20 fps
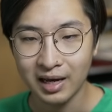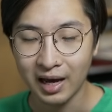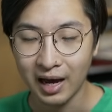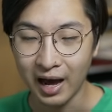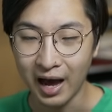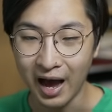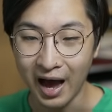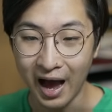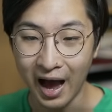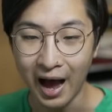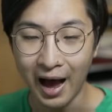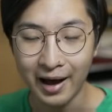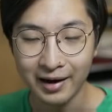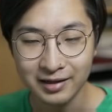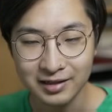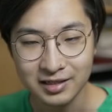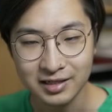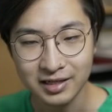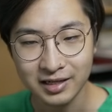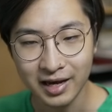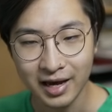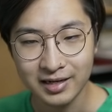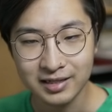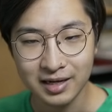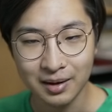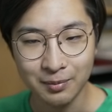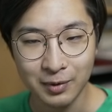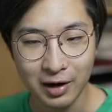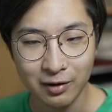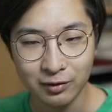Honestly, guys,
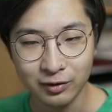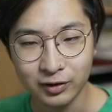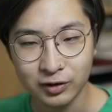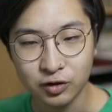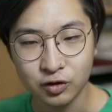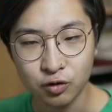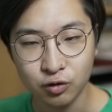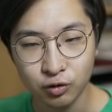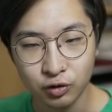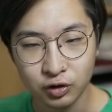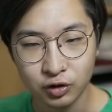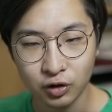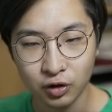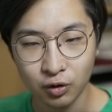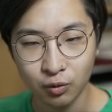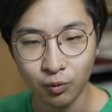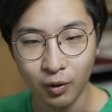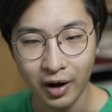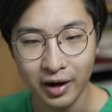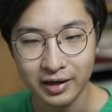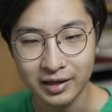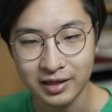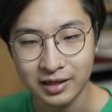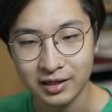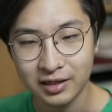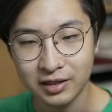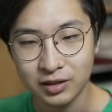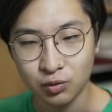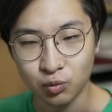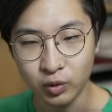I'm not really too sure why
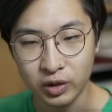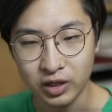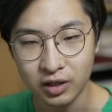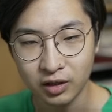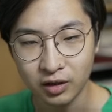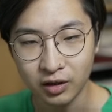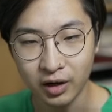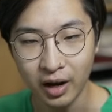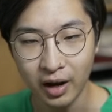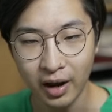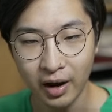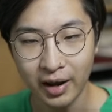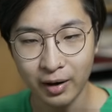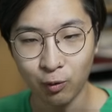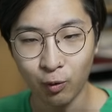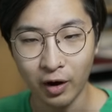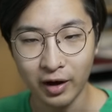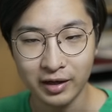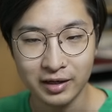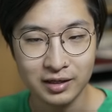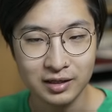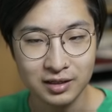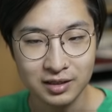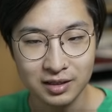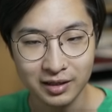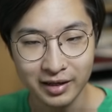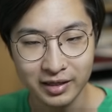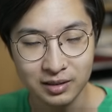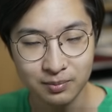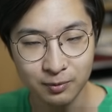he is weaker and why he
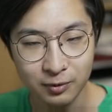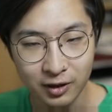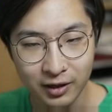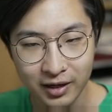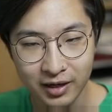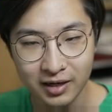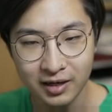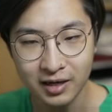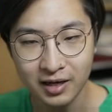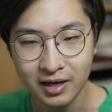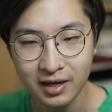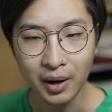is less played,